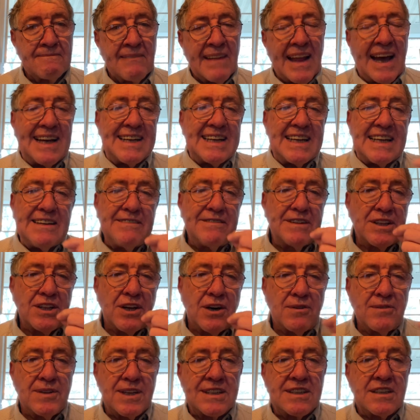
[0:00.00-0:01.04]
And even
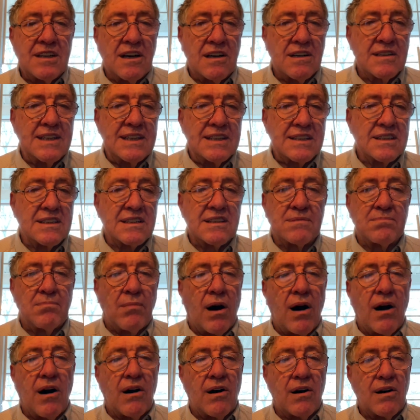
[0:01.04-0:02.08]
though the tongue is
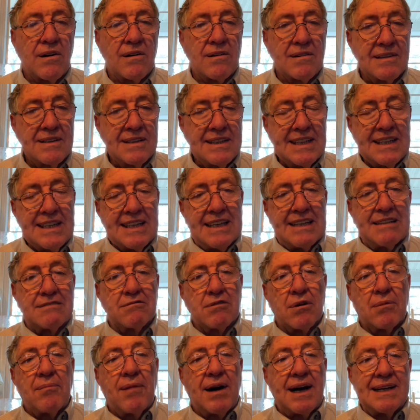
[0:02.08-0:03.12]
small, it
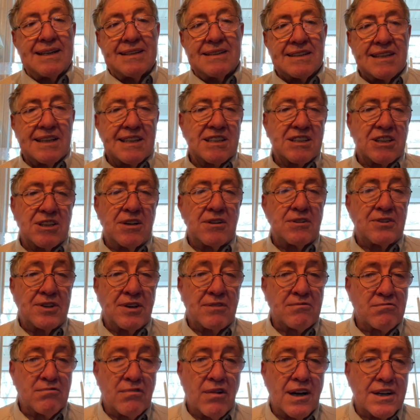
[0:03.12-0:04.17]
reminds us that the
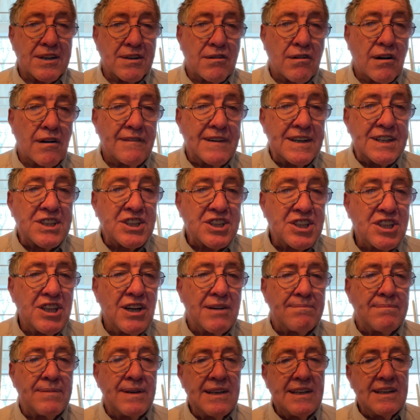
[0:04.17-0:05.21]
rudder of a
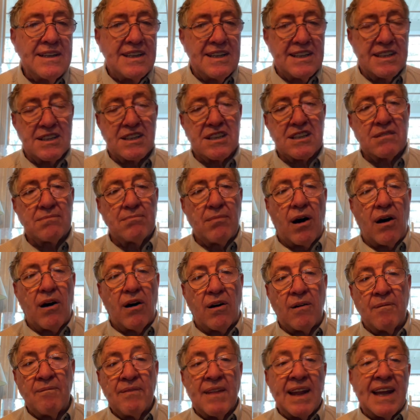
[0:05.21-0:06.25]
ship is
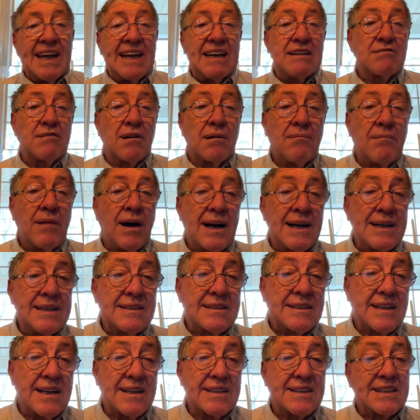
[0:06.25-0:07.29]
small. It
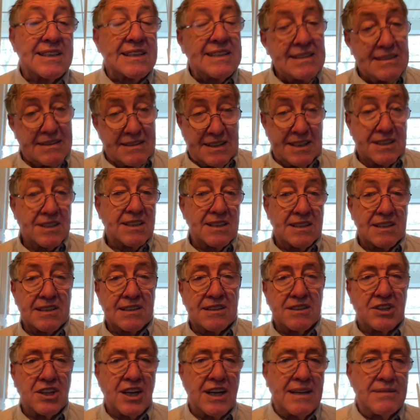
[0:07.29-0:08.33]
reminds us, this is
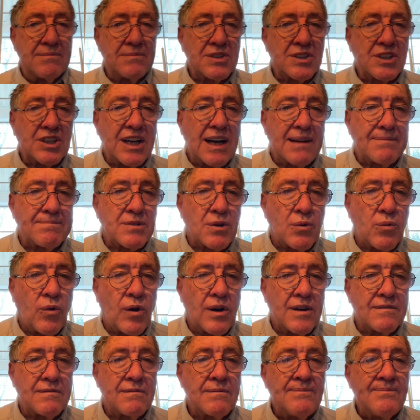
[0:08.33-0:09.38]
James chapter
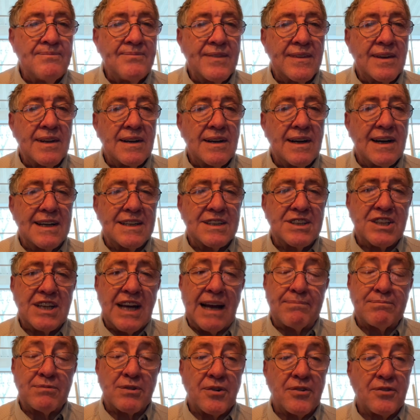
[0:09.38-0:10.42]
1, uh,
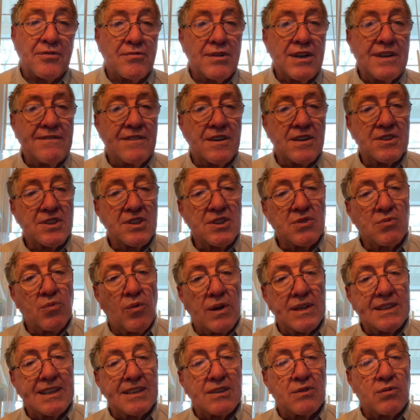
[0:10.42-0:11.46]
chapter 3 verses
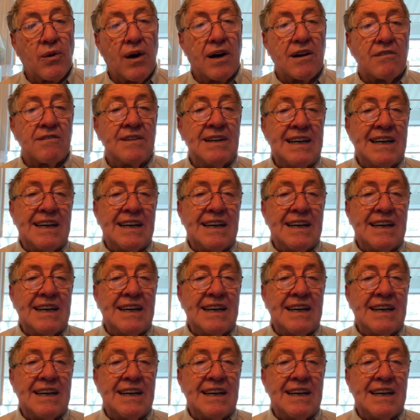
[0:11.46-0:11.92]
1 to 12